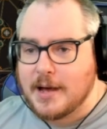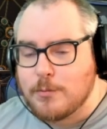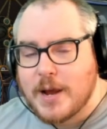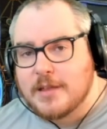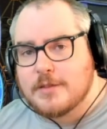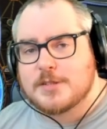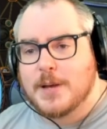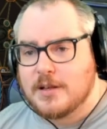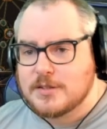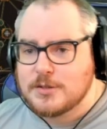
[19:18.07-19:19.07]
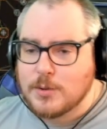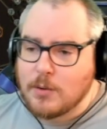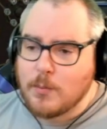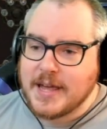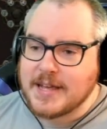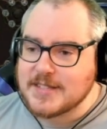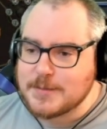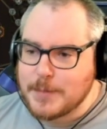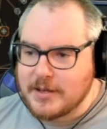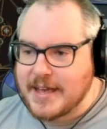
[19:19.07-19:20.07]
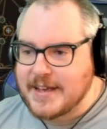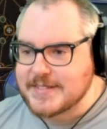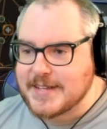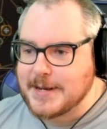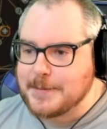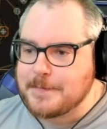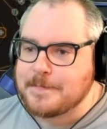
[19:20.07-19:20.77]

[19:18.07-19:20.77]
regular spell to Awaken Spell Cascade.